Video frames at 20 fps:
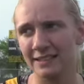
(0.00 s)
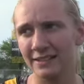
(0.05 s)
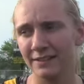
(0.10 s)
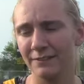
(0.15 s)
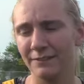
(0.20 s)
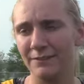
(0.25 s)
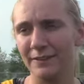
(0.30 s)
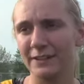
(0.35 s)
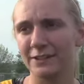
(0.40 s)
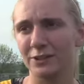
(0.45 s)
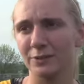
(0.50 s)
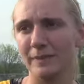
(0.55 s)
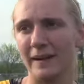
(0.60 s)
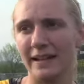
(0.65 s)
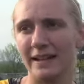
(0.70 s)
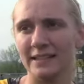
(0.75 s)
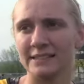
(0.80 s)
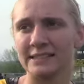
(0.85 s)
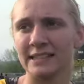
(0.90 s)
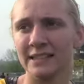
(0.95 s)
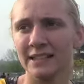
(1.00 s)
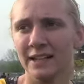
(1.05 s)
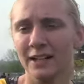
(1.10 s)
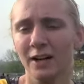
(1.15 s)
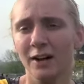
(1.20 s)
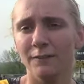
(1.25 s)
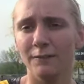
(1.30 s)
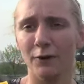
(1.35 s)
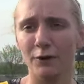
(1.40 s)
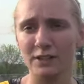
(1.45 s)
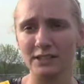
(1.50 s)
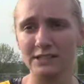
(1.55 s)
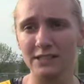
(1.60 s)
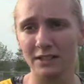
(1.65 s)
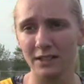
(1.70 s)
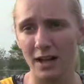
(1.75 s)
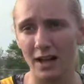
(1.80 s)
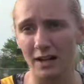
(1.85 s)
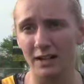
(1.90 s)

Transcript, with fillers: Victor made us focus a lot